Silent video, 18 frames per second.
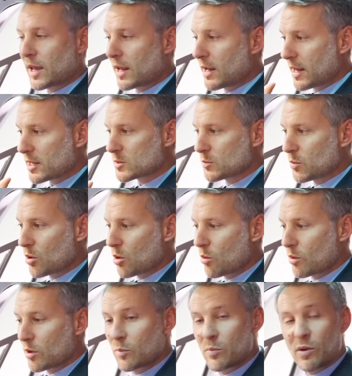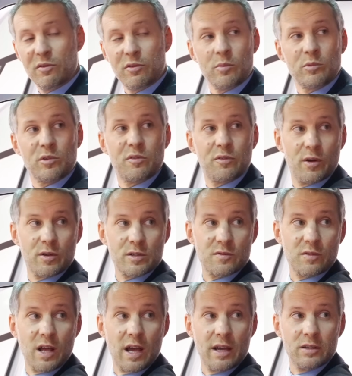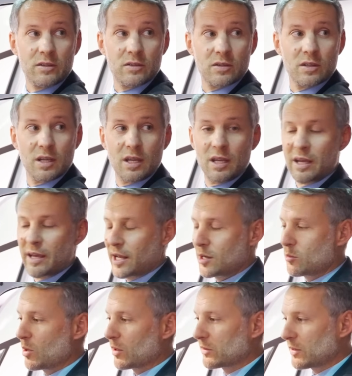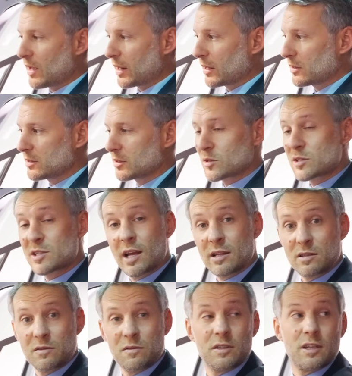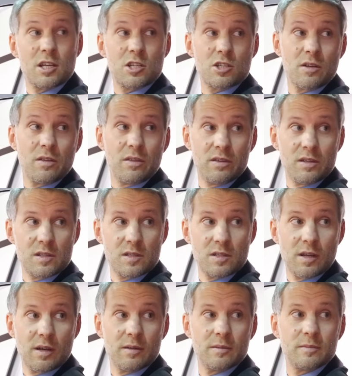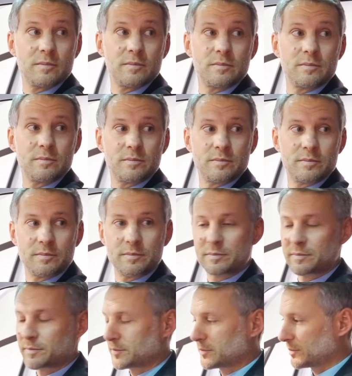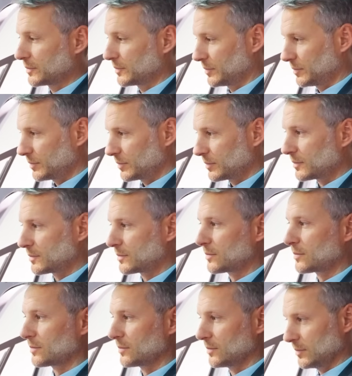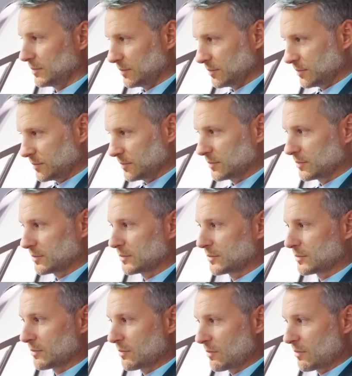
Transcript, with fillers: Heli Expo, we will perform the first flight and we are targeting a certification this year. Oh, good. So certification in 2024.